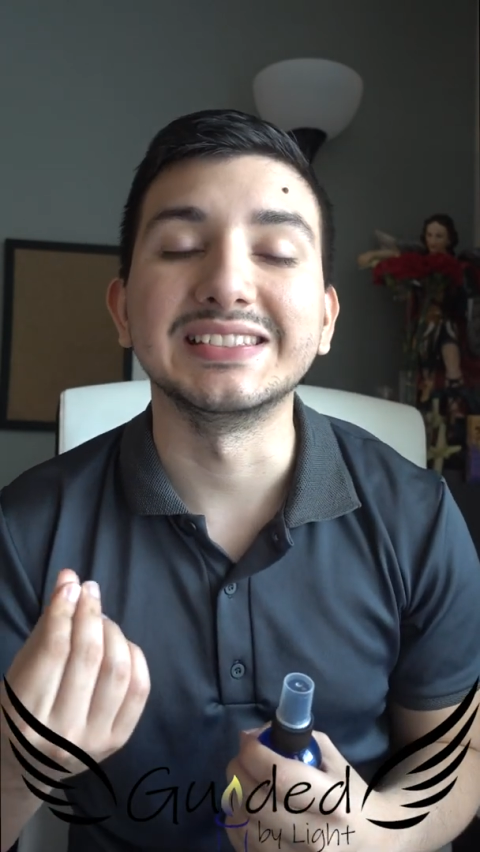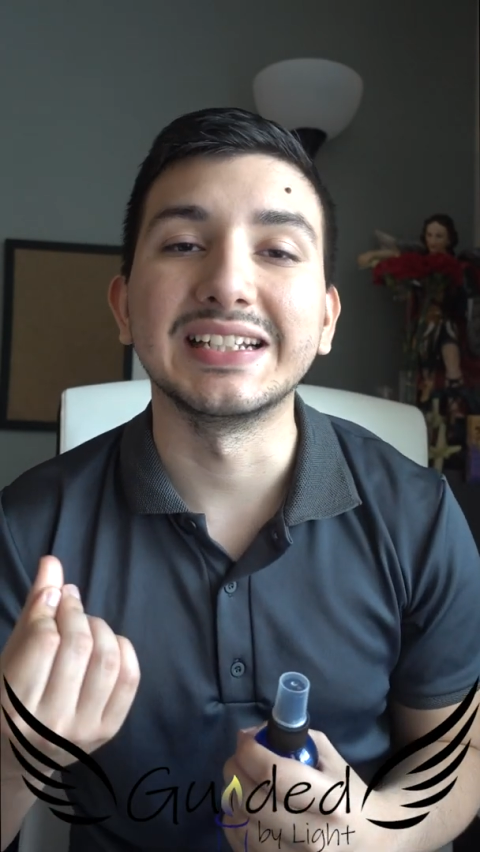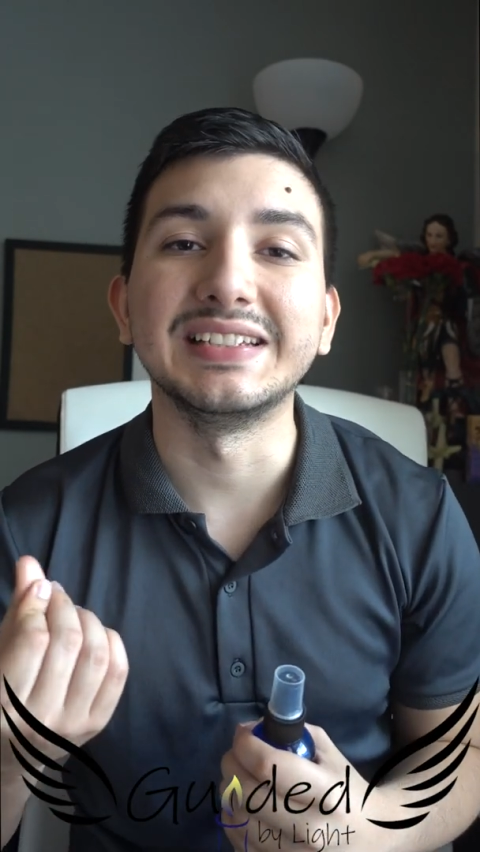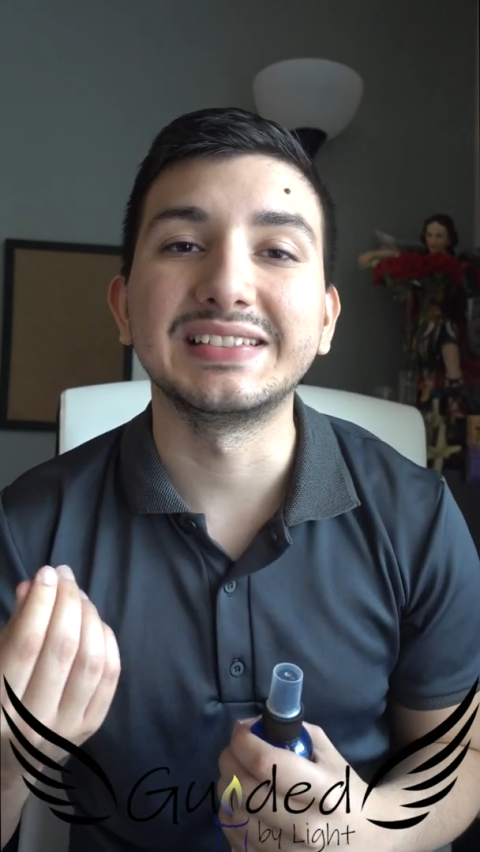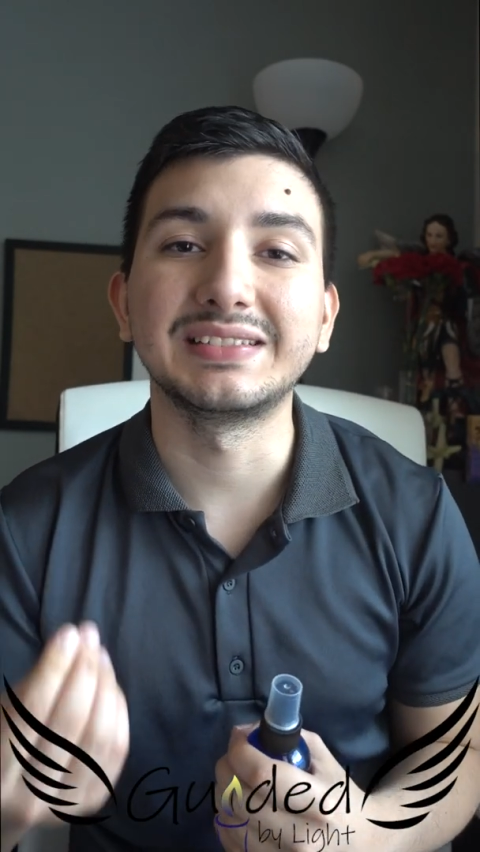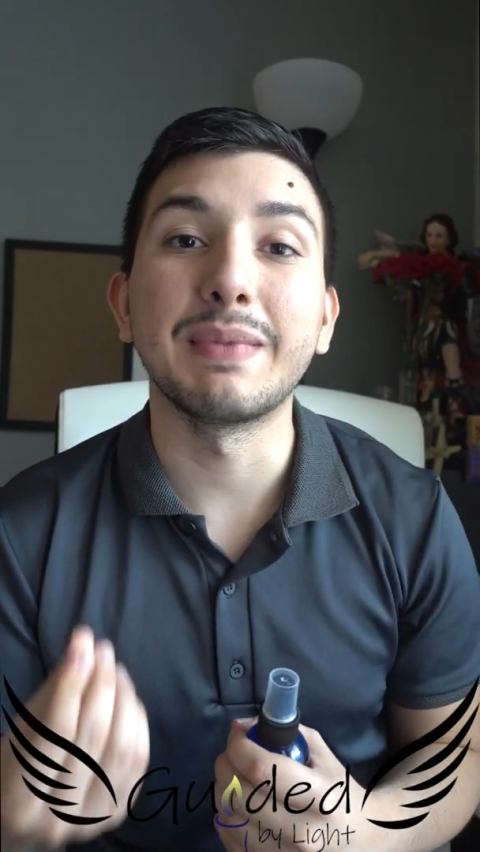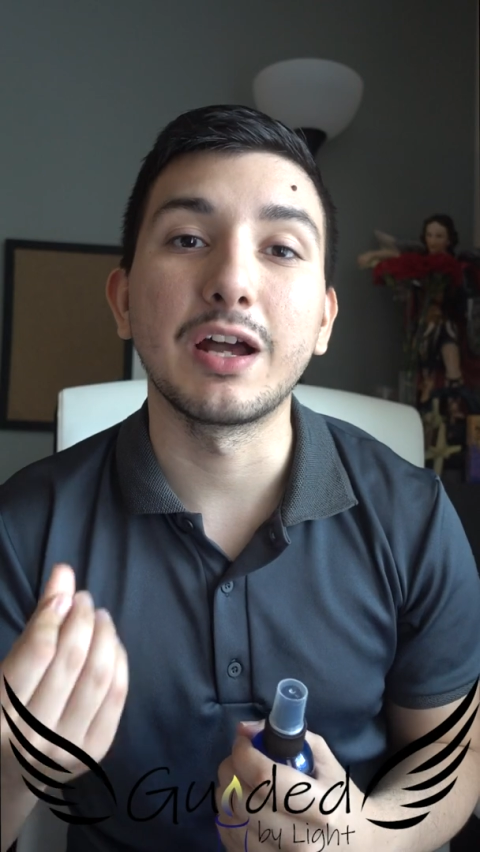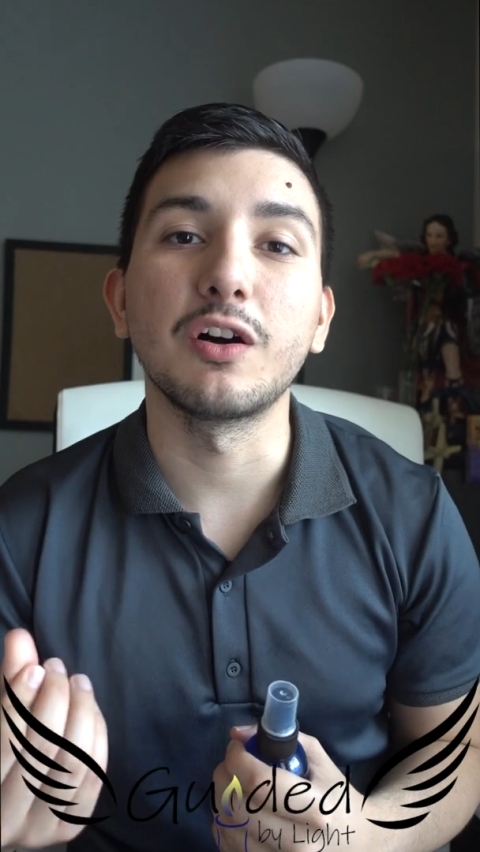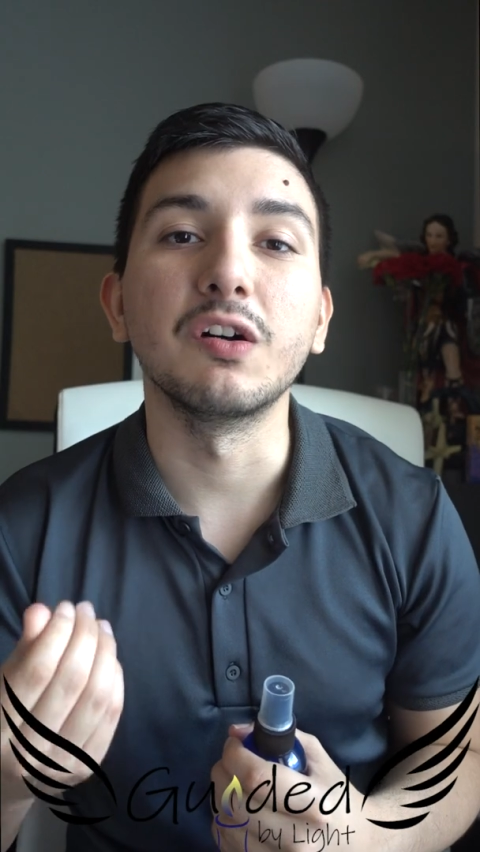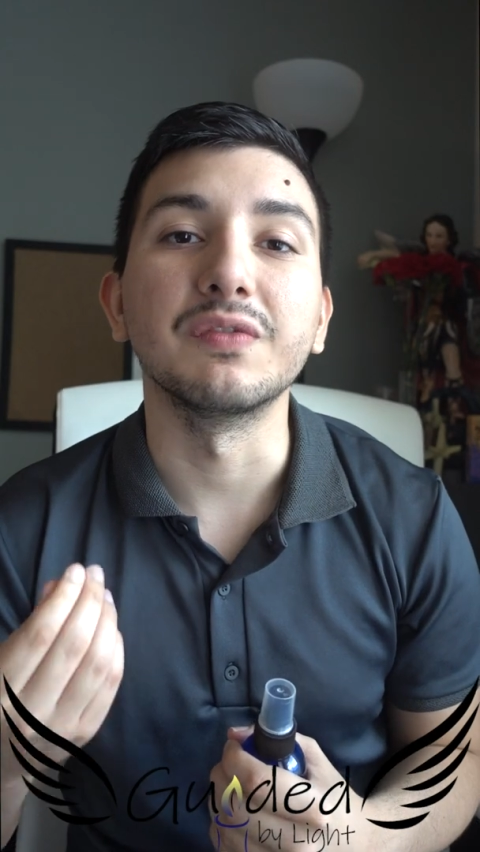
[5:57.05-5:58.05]
the same
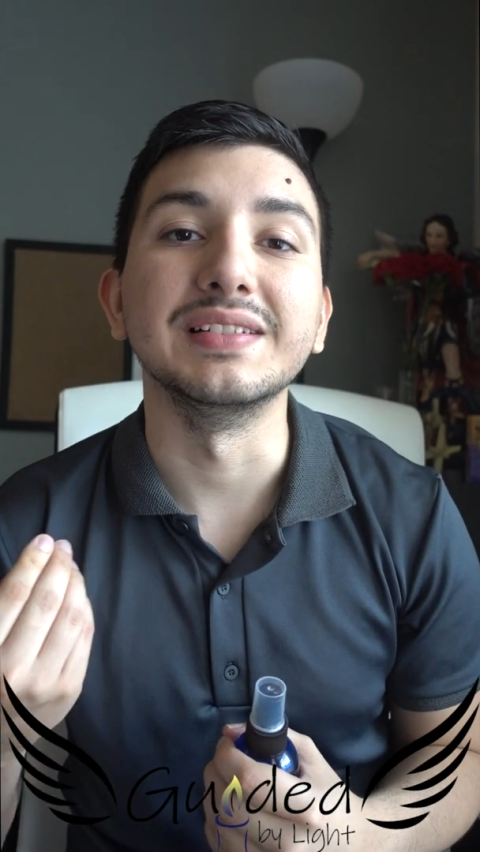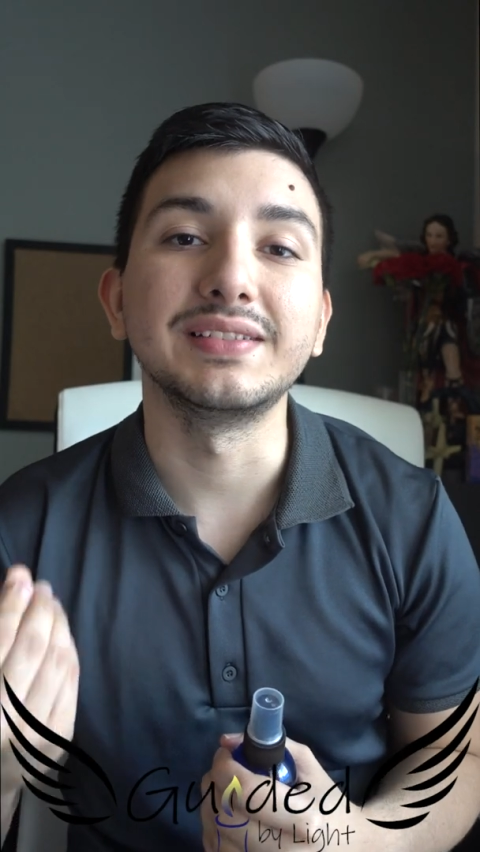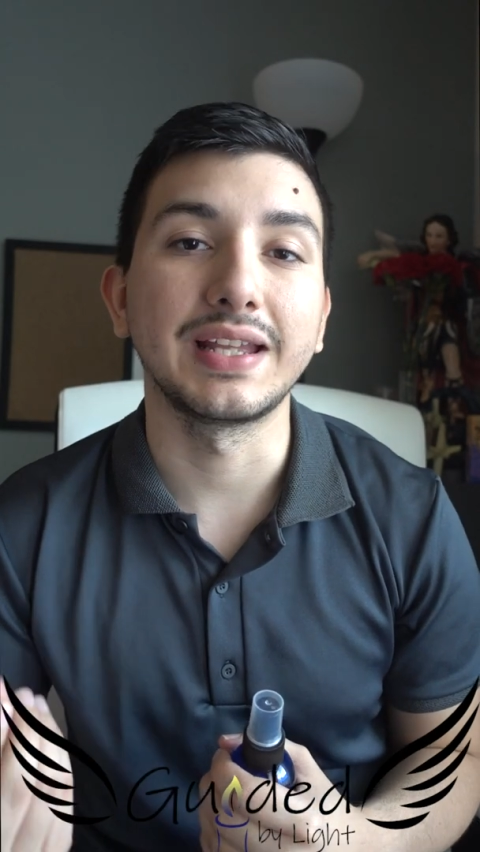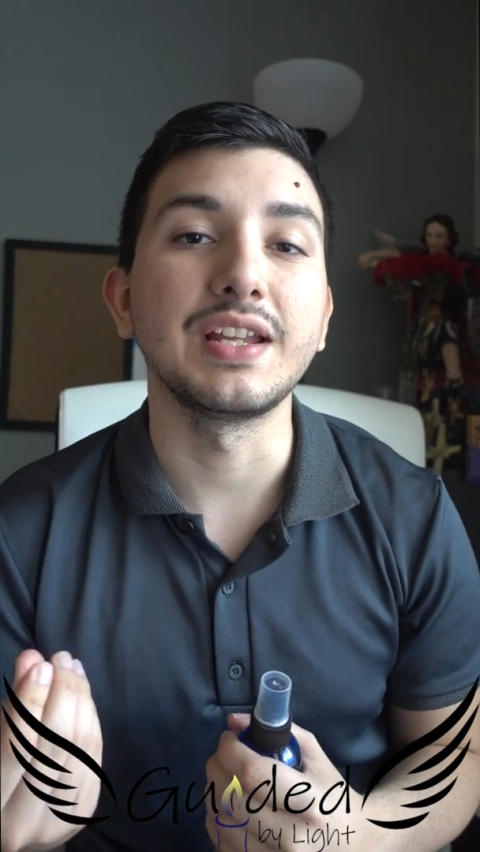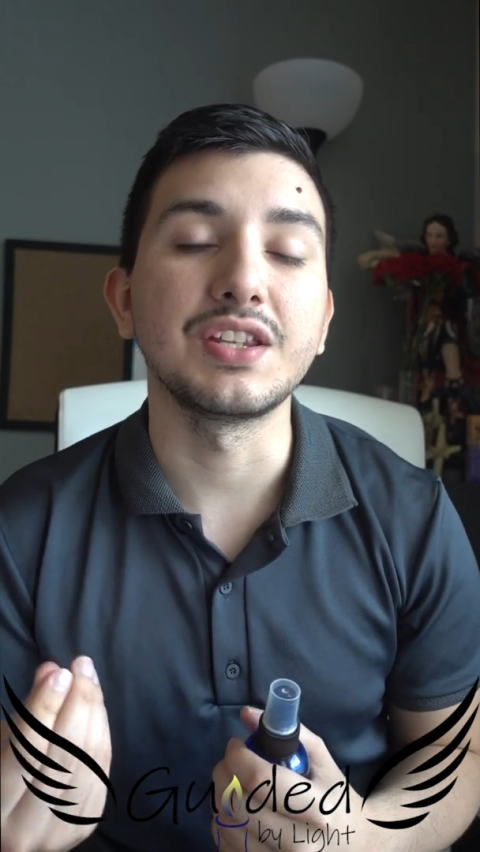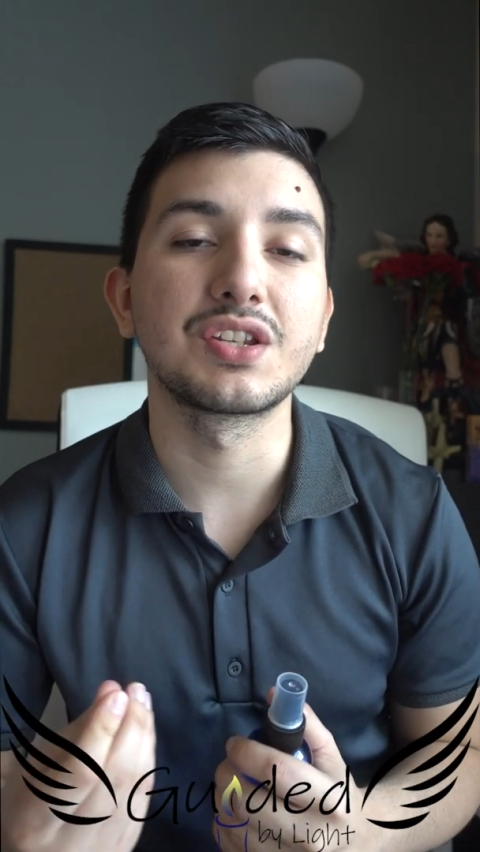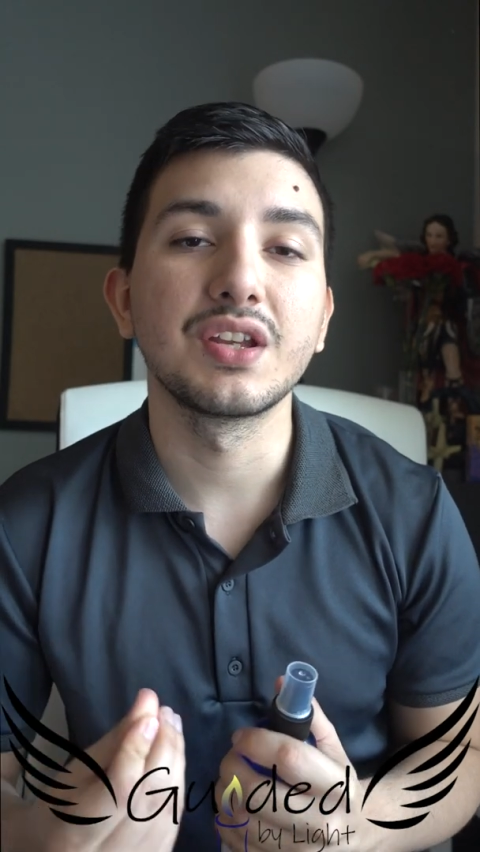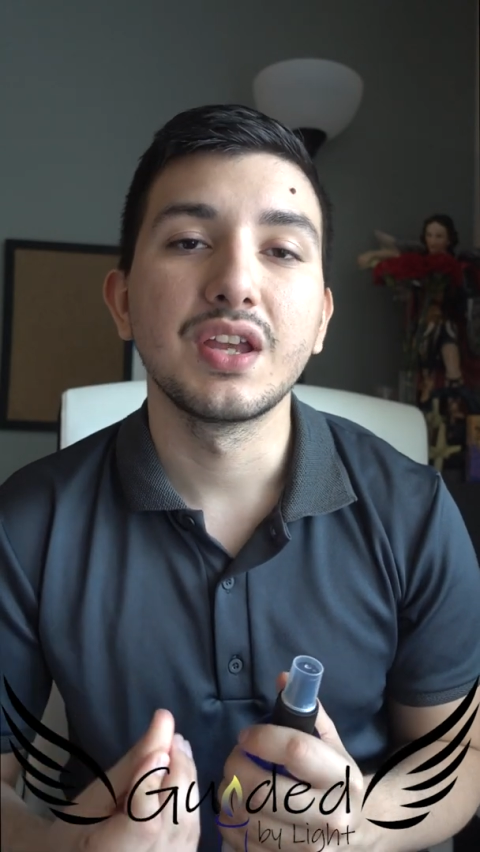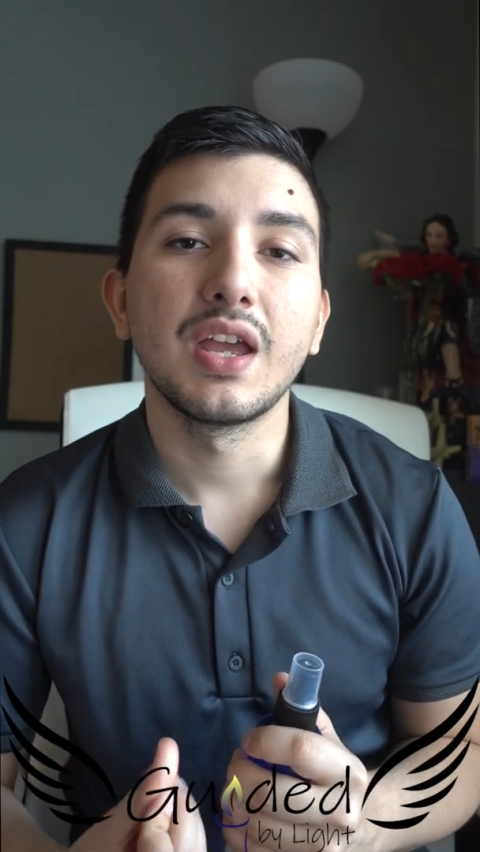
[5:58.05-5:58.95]
smell of the sage.